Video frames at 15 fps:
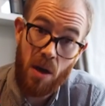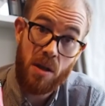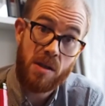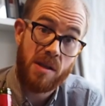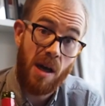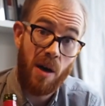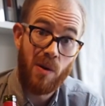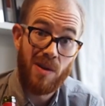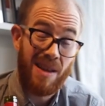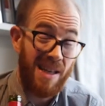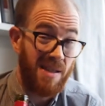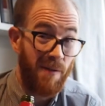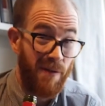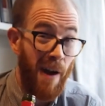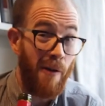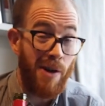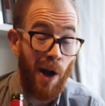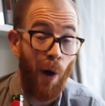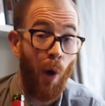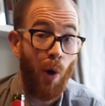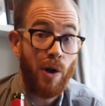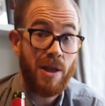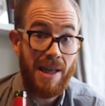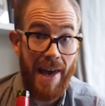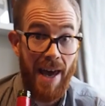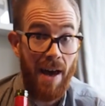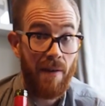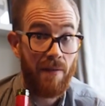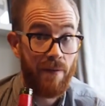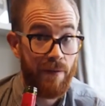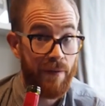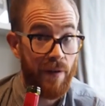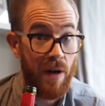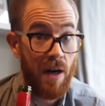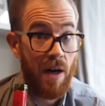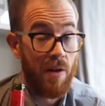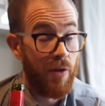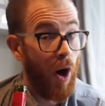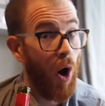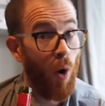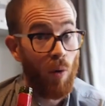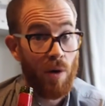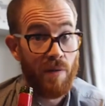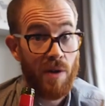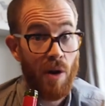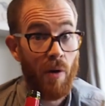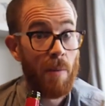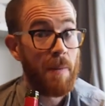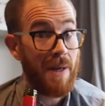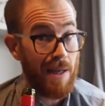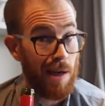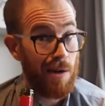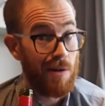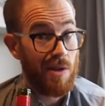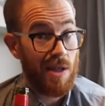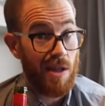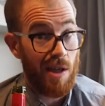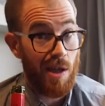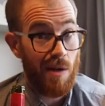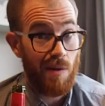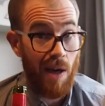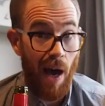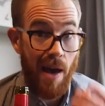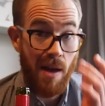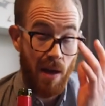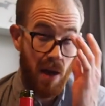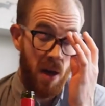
So that's a very hot year for the whole of Europe, including the UK,